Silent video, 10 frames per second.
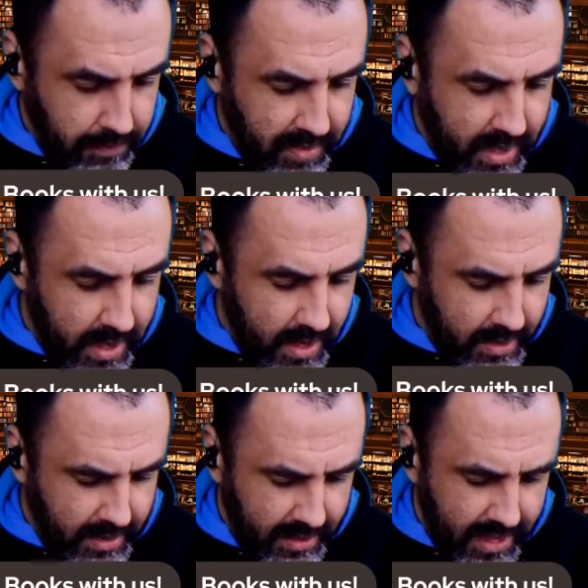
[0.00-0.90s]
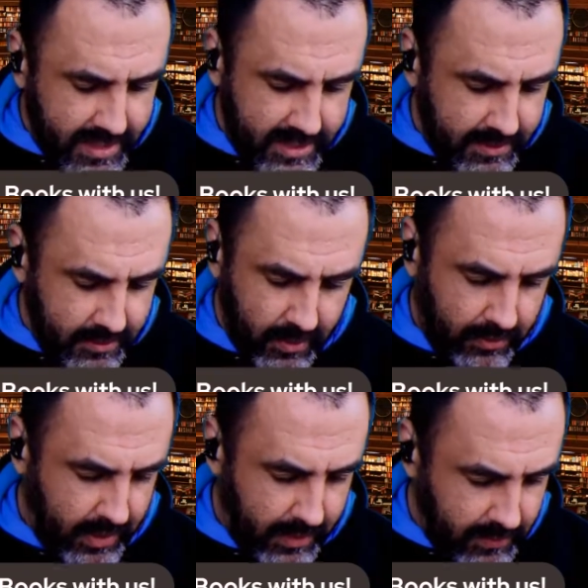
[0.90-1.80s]
And let's,
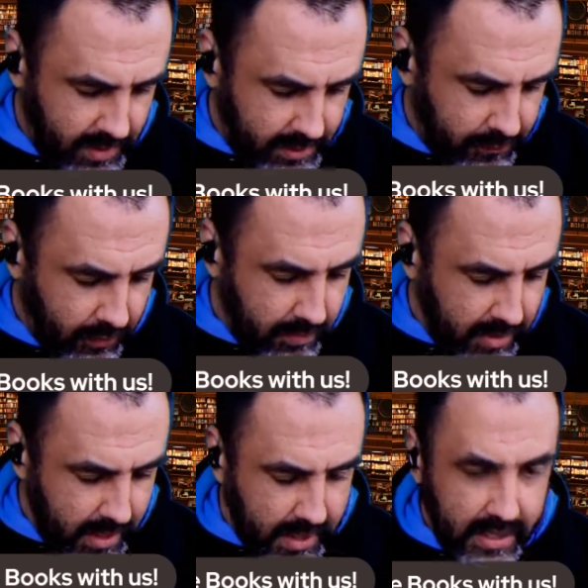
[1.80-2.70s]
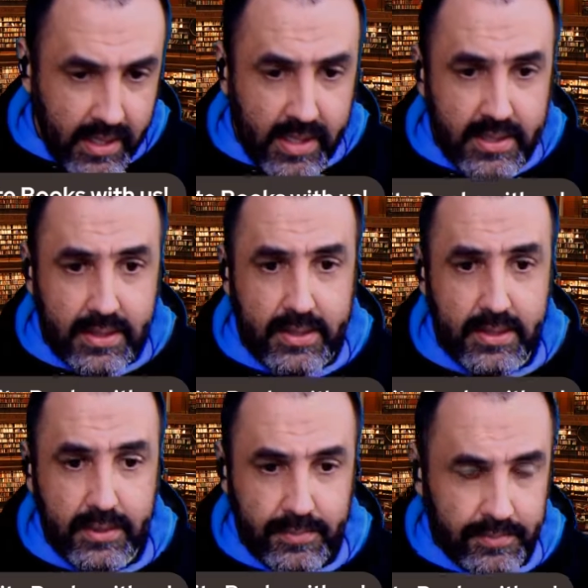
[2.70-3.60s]
okay, this for me, it's